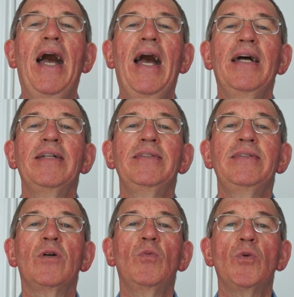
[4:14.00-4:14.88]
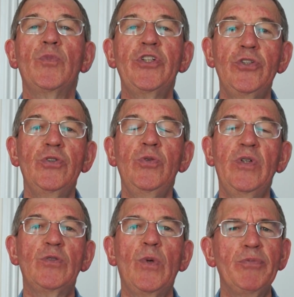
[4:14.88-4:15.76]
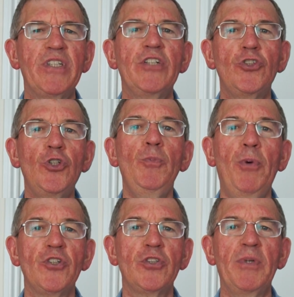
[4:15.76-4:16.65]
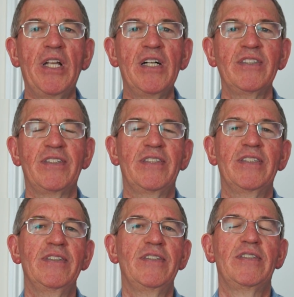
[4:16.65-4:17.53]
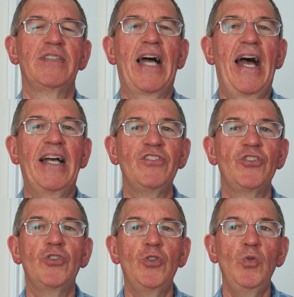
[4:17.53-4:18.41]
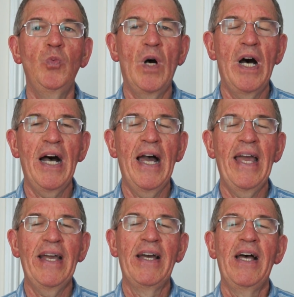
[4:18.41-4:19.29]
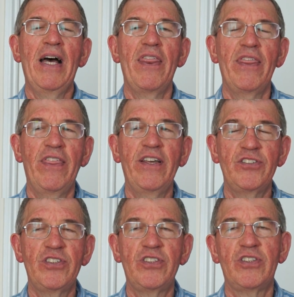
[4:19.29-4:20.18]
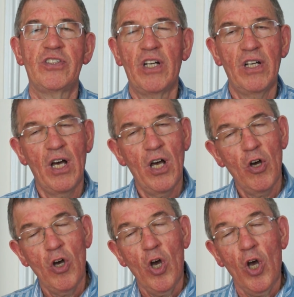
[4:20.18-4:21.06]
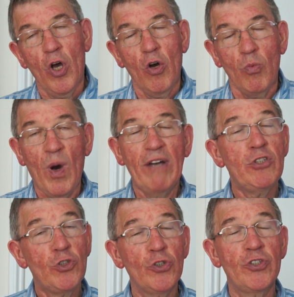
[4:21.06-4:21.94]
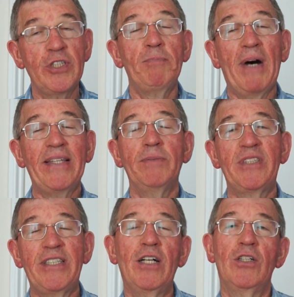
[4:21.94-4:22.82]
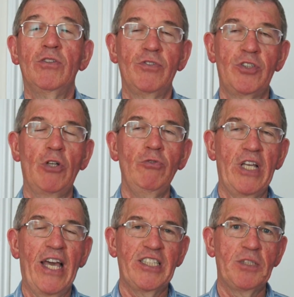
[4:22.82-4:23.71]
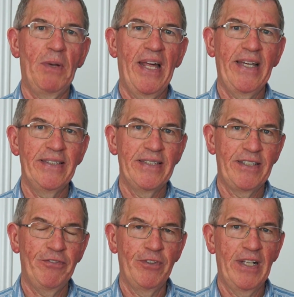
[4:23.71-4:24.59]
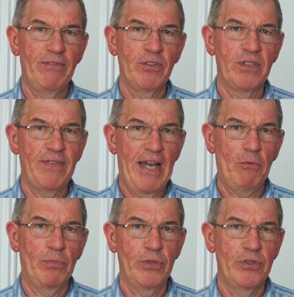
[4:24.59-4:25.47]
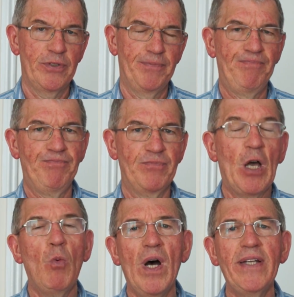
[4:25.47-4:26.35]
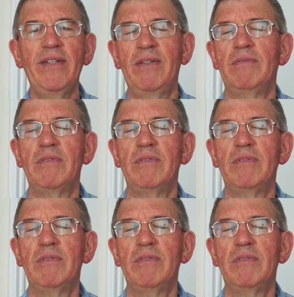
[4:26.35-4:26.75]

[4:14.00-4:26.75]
And what we do is we present two possible answers as to why resources by themselves don't explain the different levels of output. Now, one